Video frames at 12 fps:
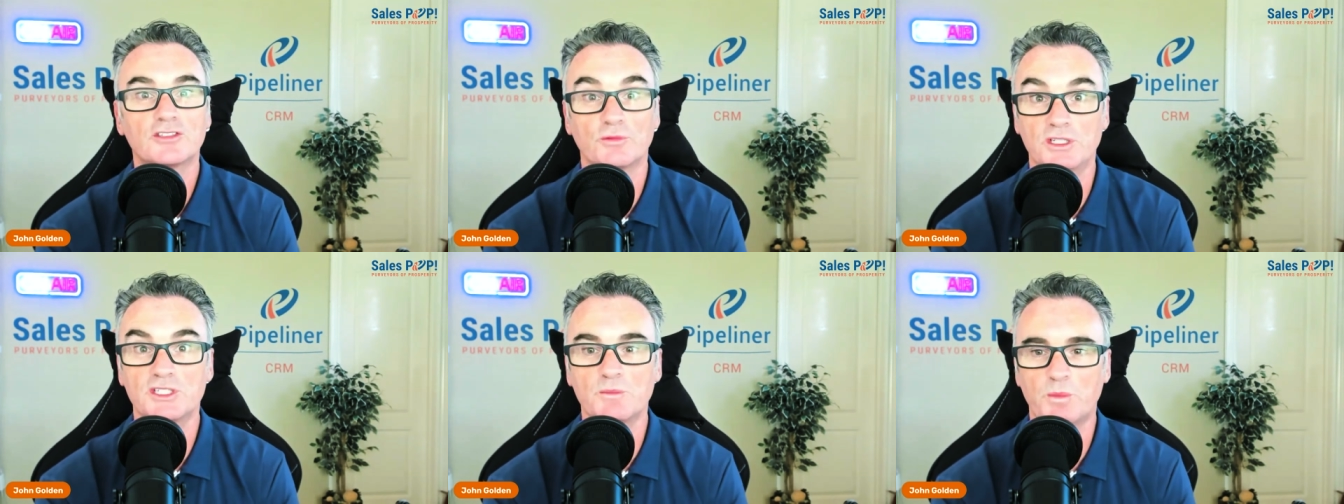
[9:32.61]

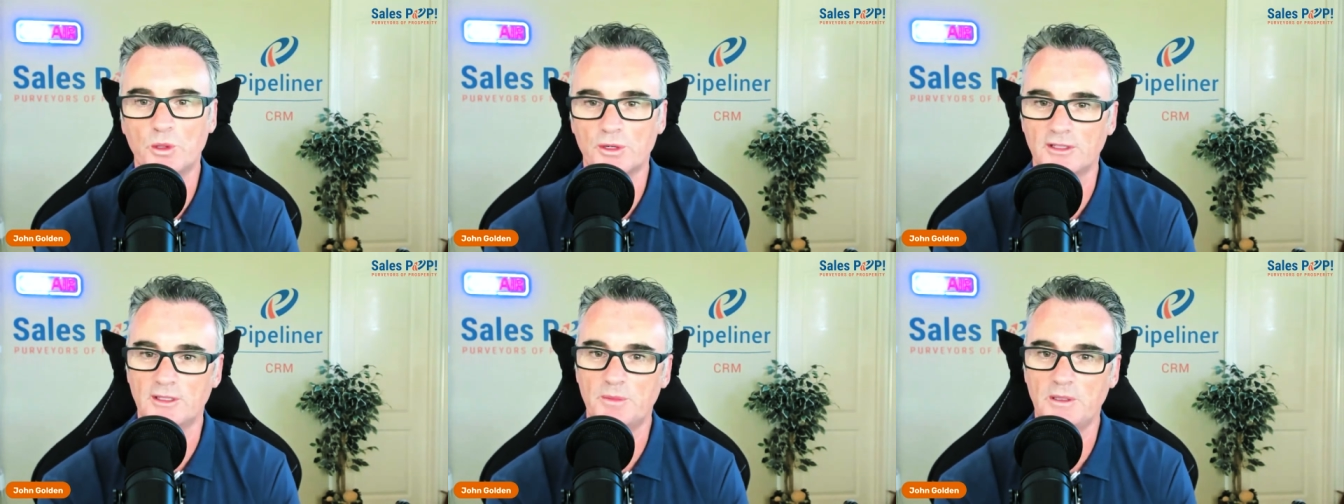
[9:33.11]
So it is
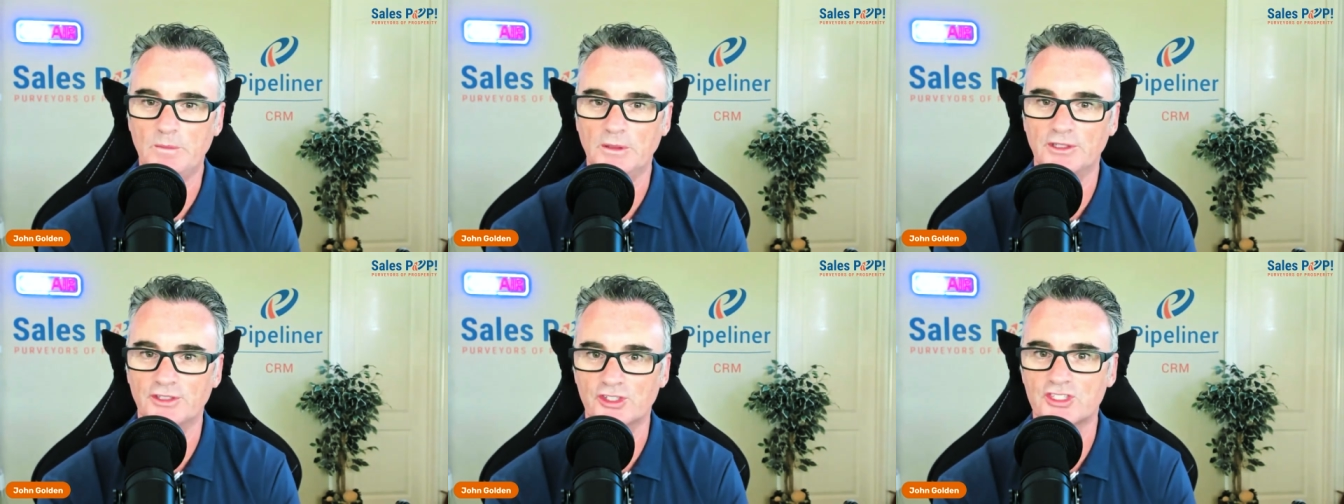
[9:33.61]
important that
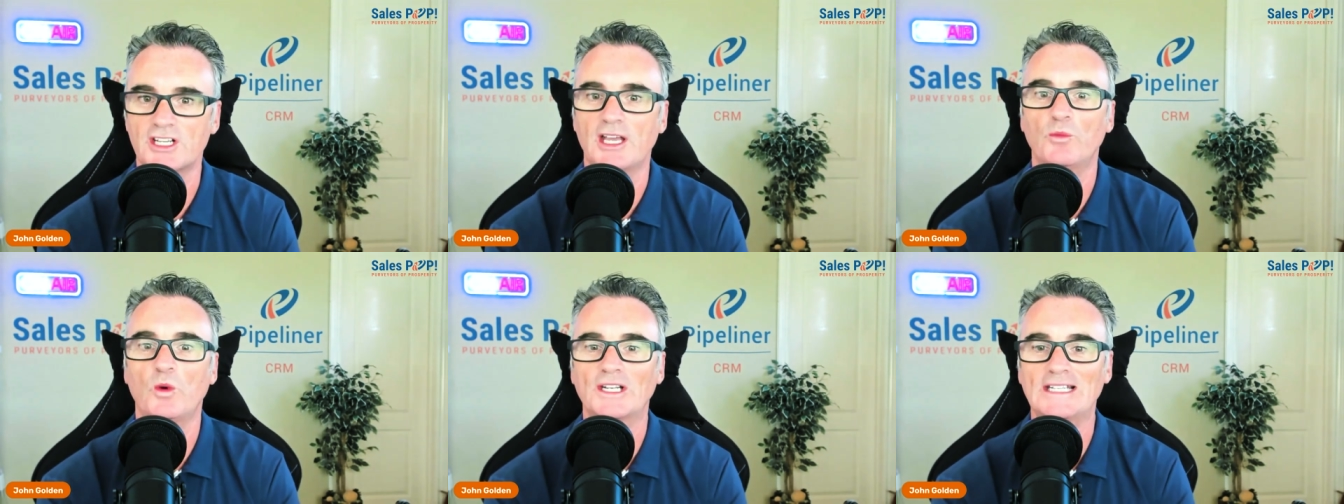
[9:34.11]
people
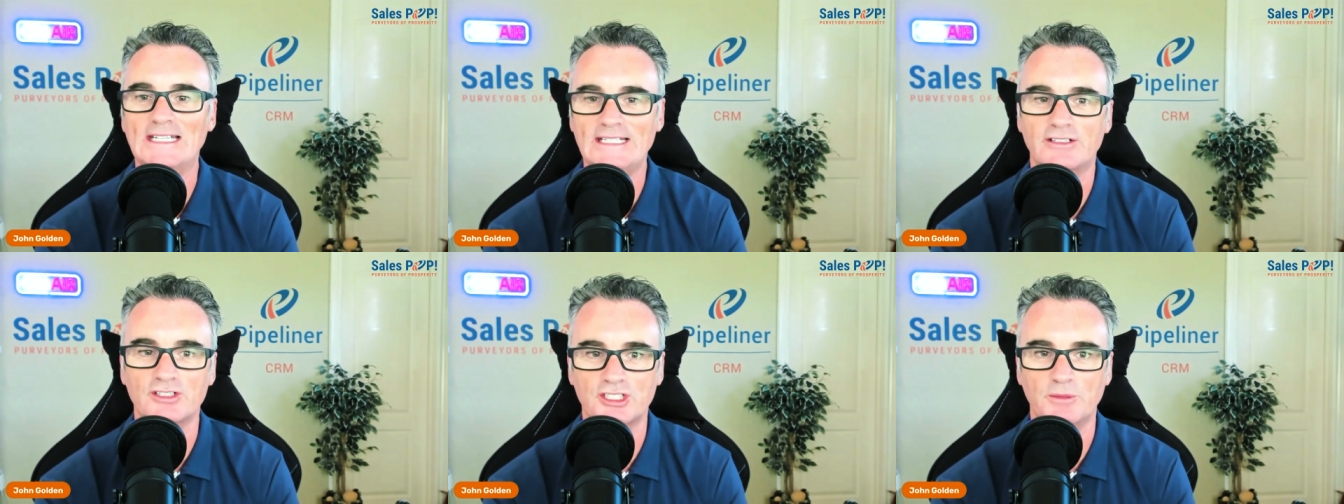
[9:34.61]
understand what
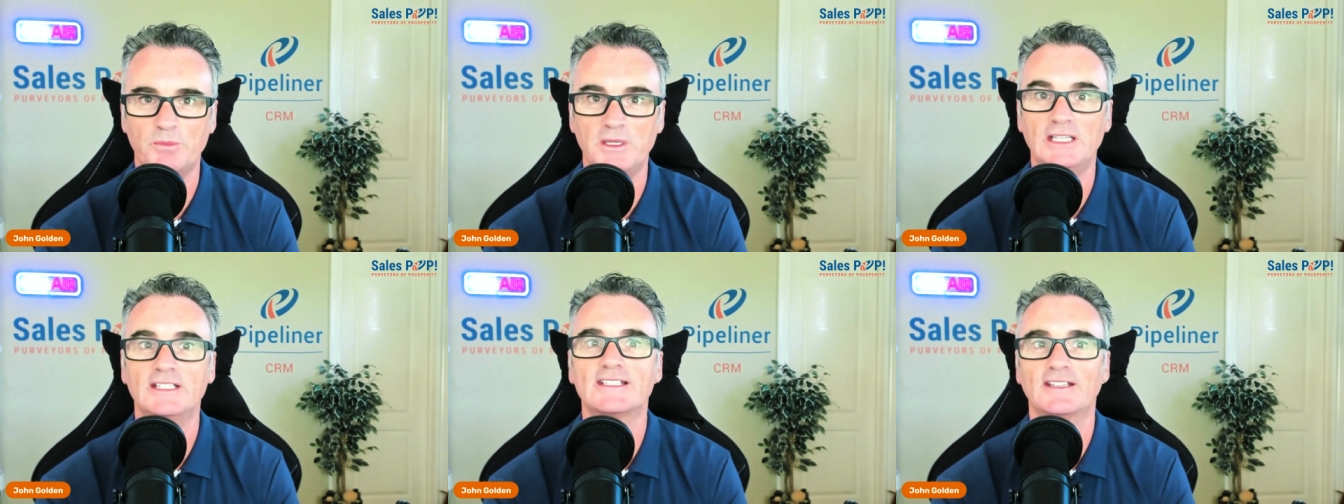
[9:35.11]
leadership
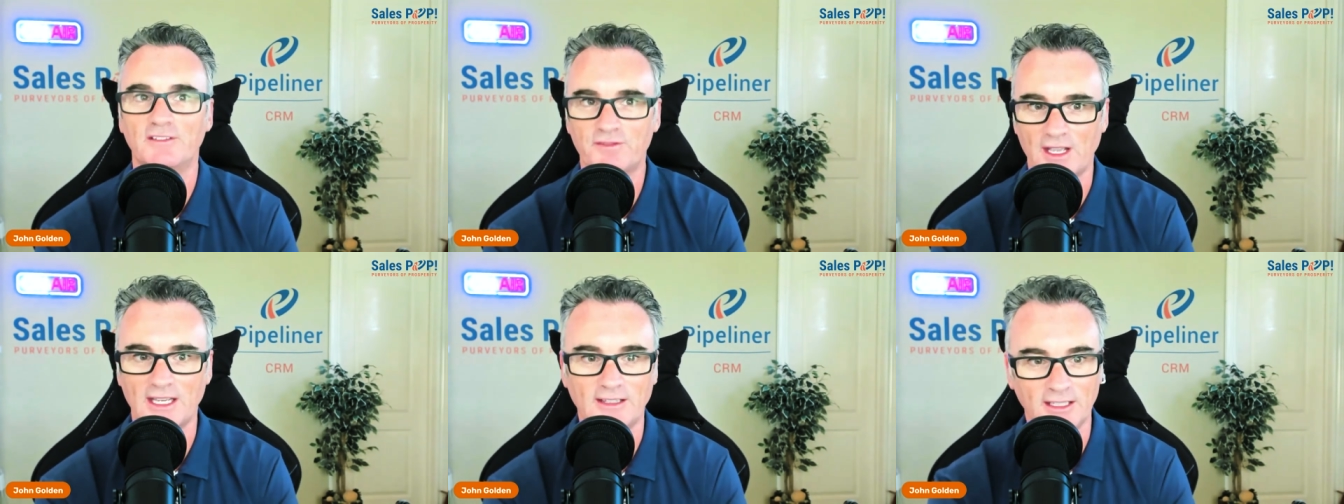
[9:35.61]
means and the
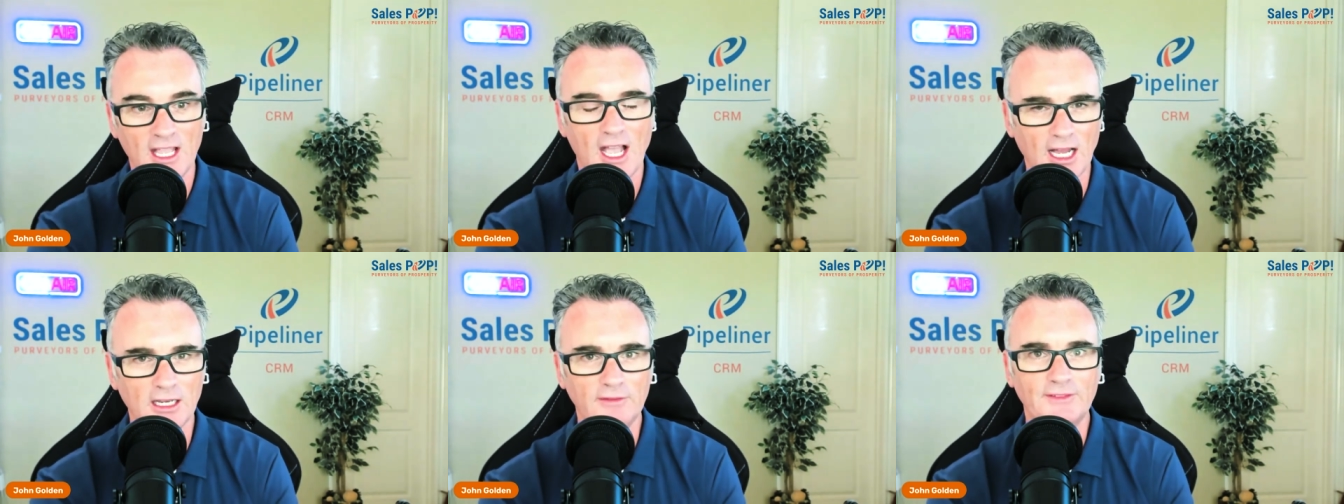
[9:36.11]
fact that
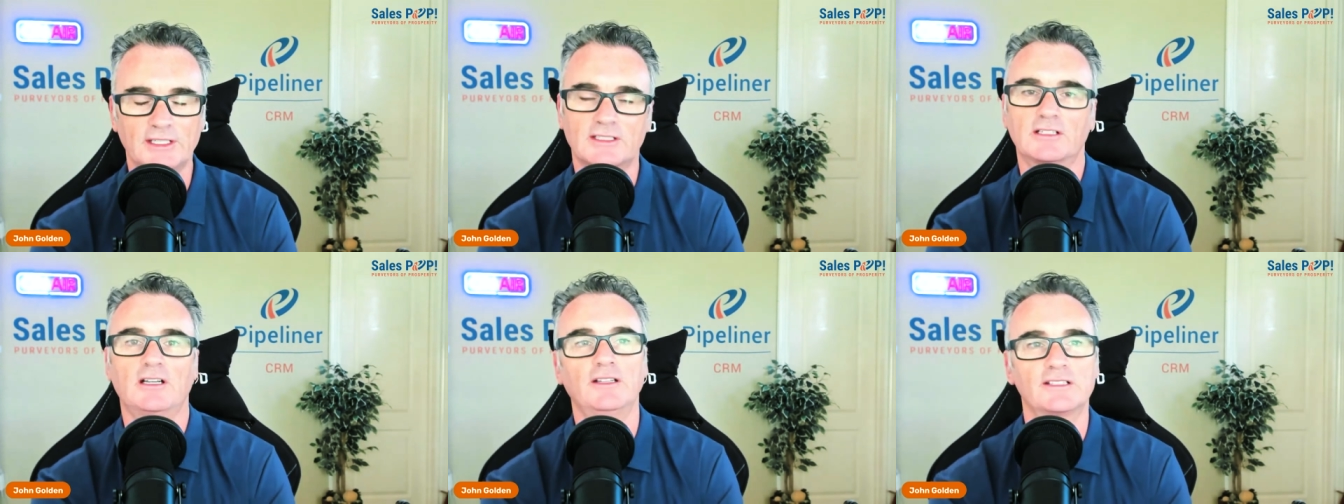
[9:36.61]
I love
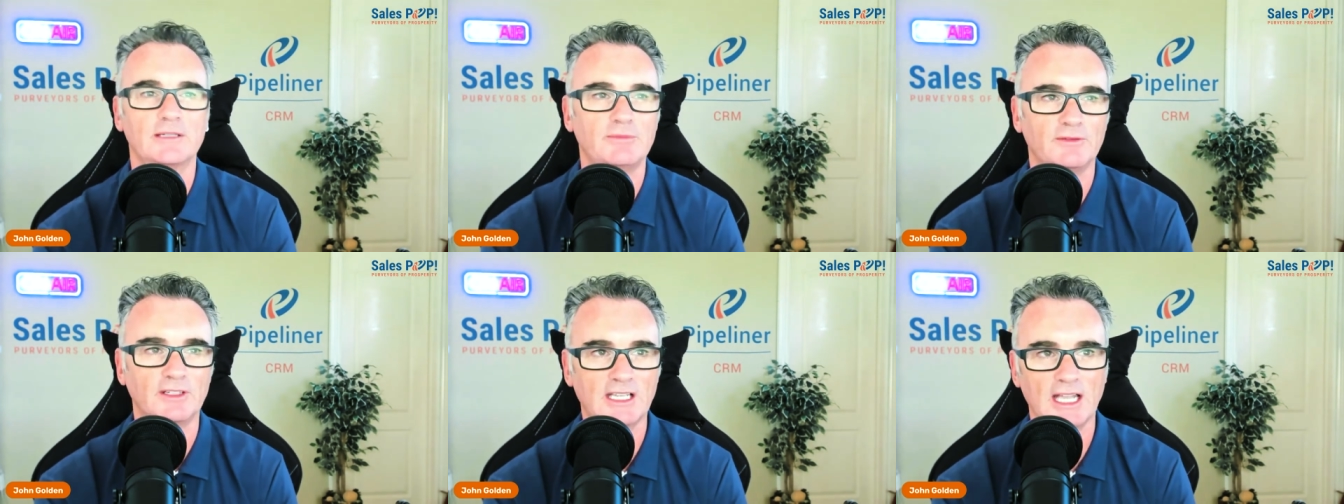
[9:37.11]
that
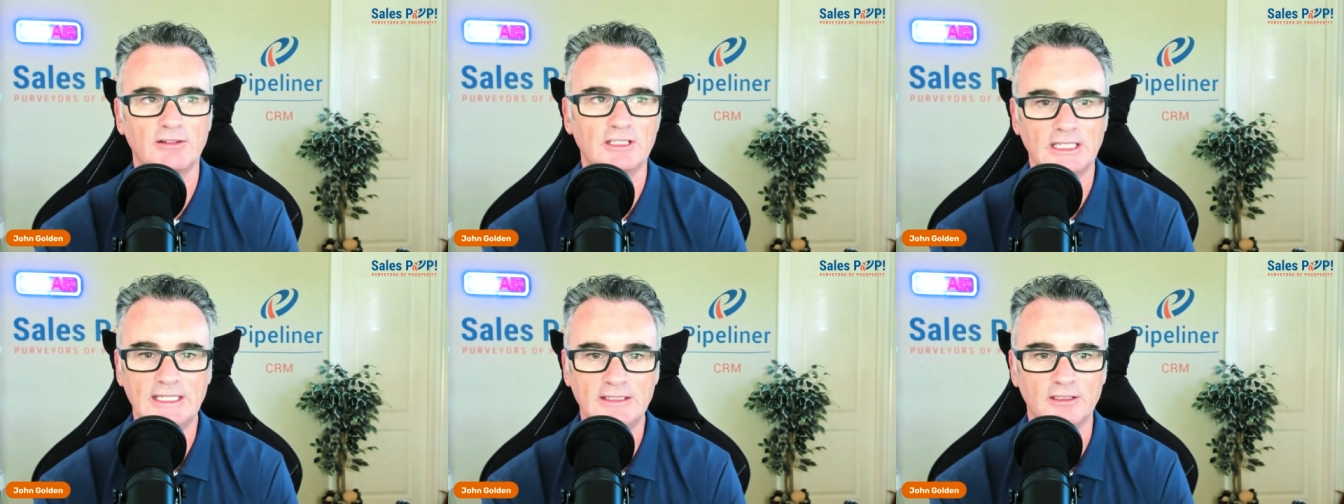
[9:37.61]
concept of
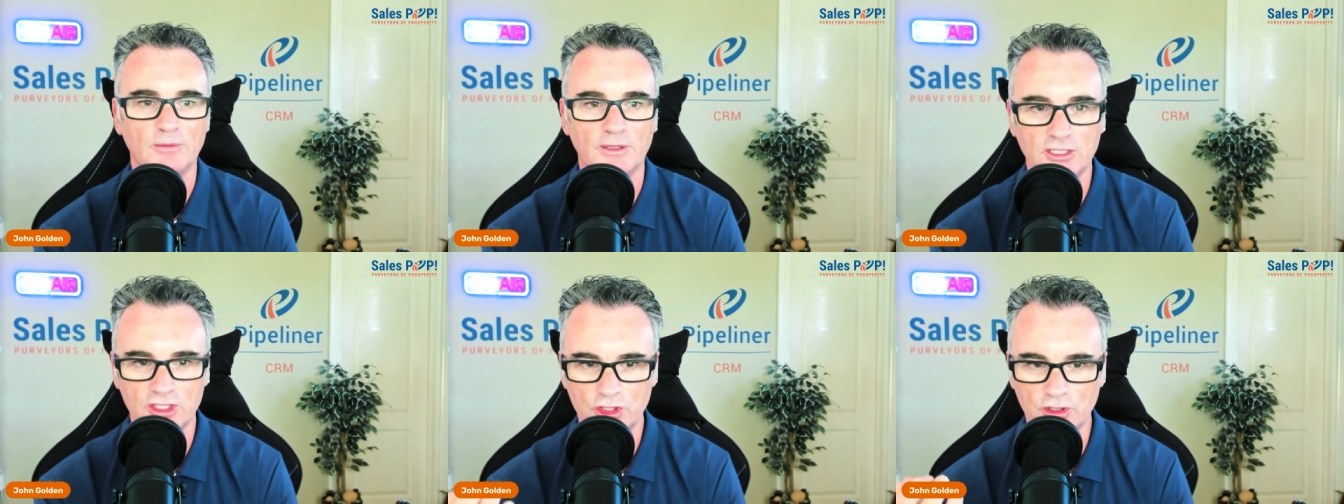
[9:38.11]
account leader
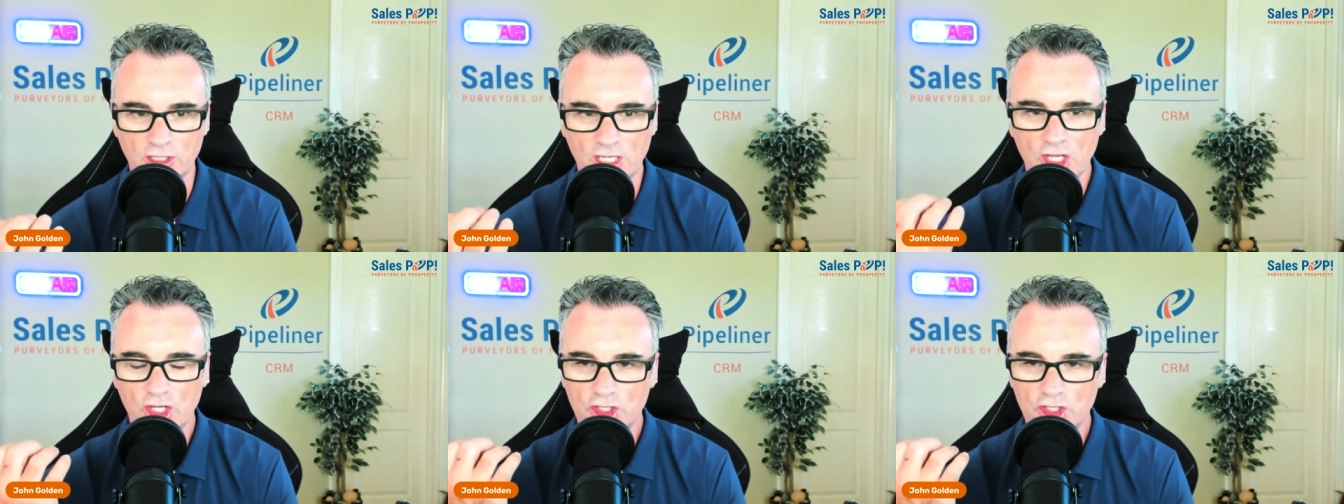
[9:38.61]
because you're